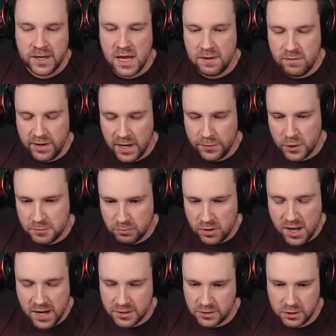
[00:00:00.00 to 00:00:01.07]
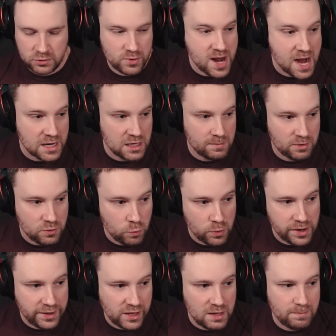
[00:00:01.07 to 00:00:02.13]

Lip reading: If you get those procs, just react to them accordingly